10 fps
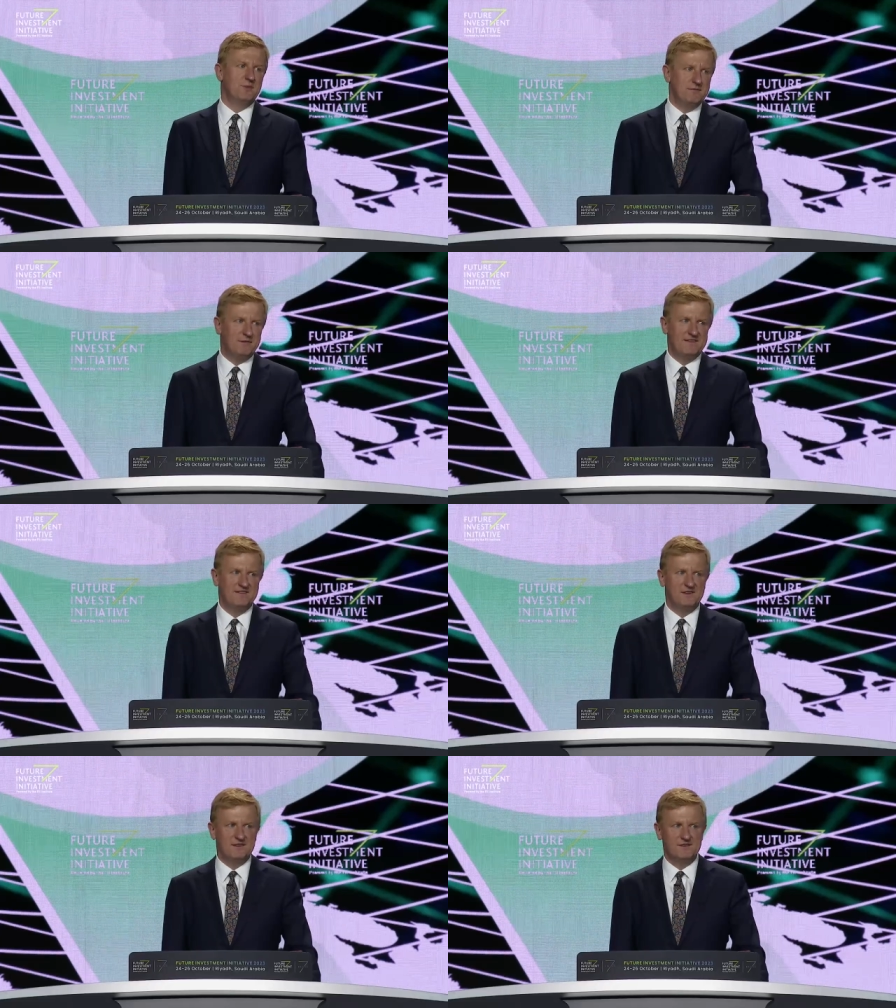to
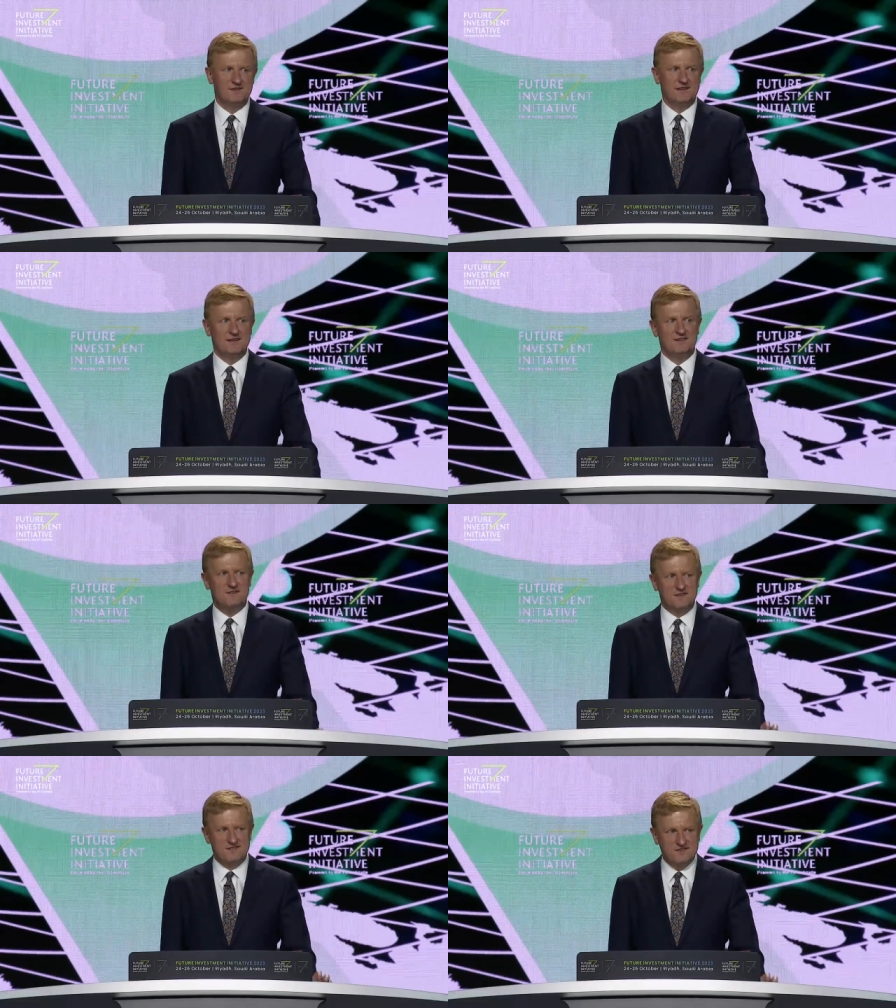investors to
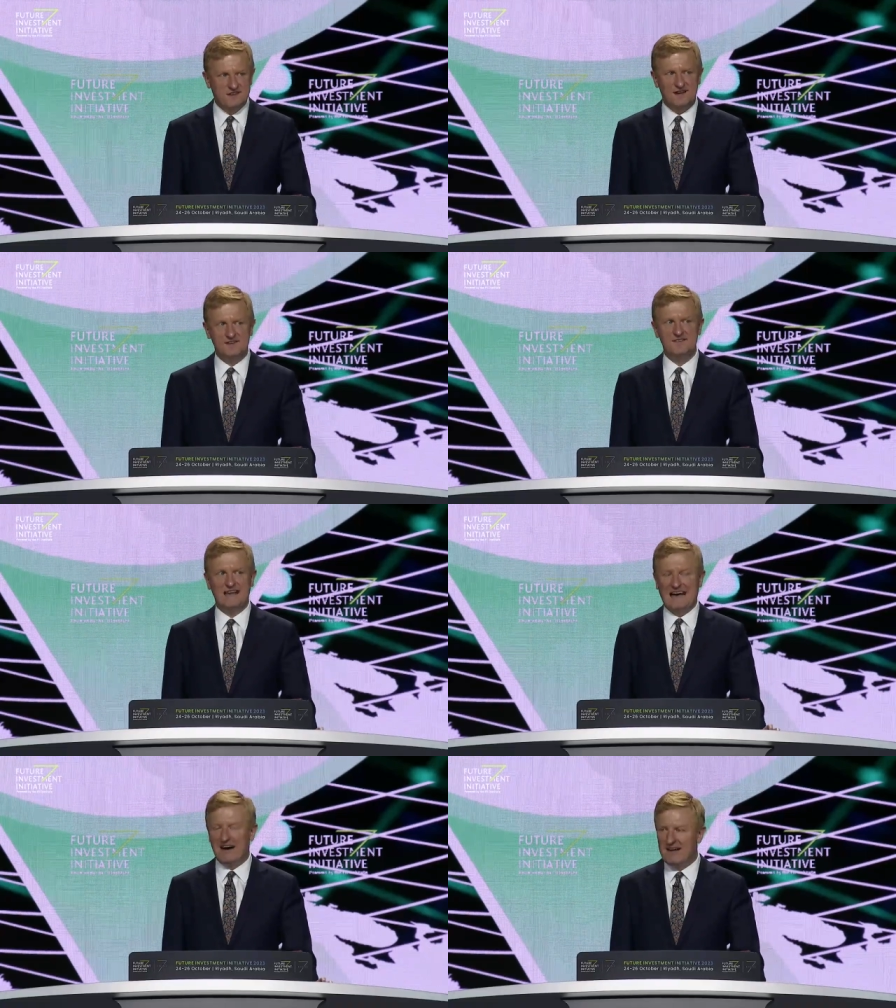discuss
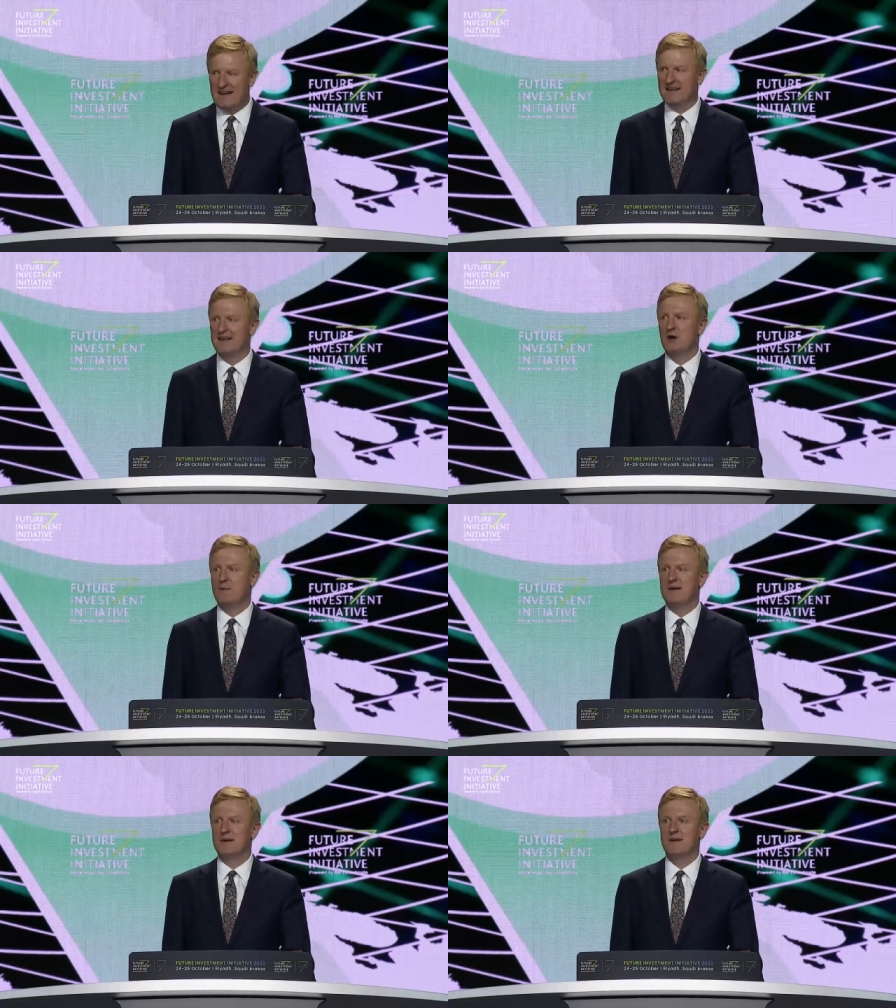our
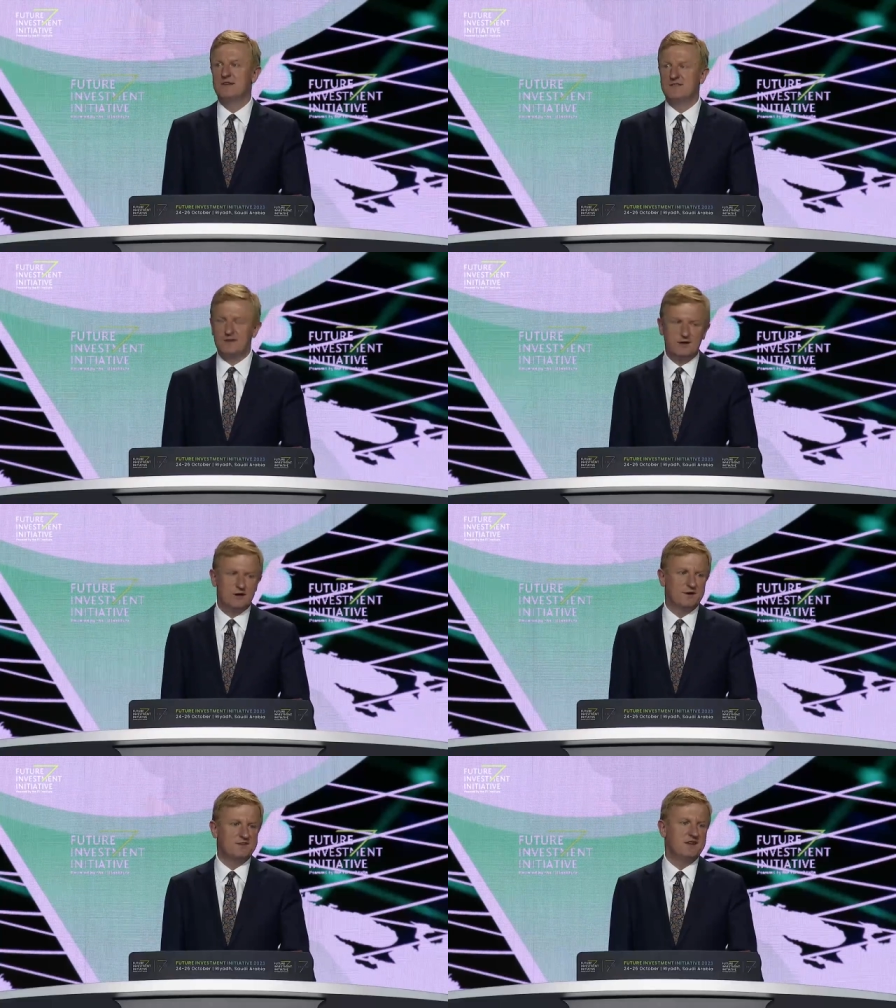economic
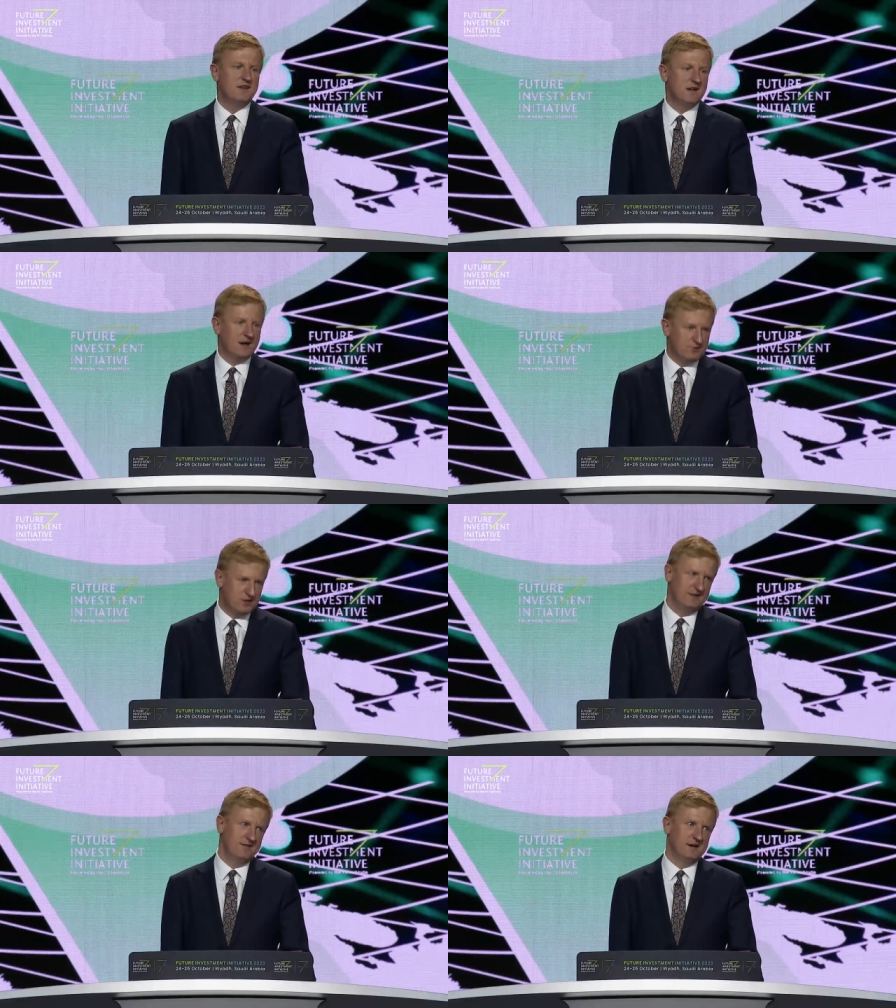security
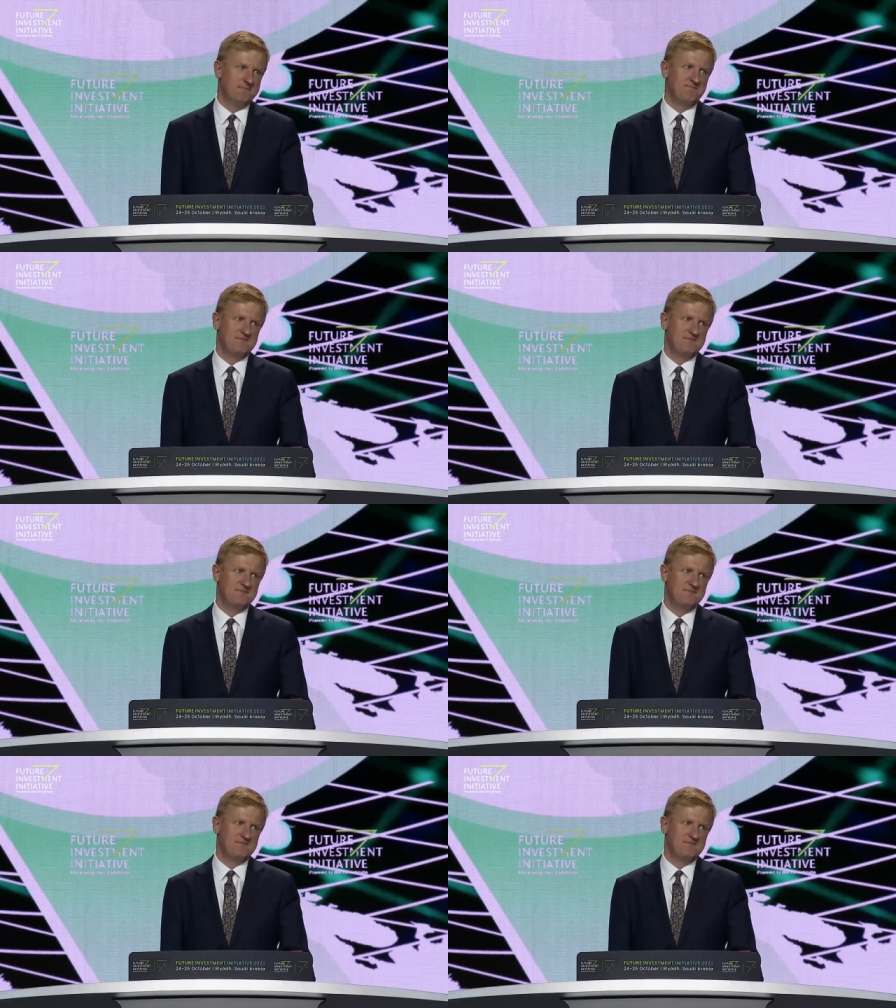agenda.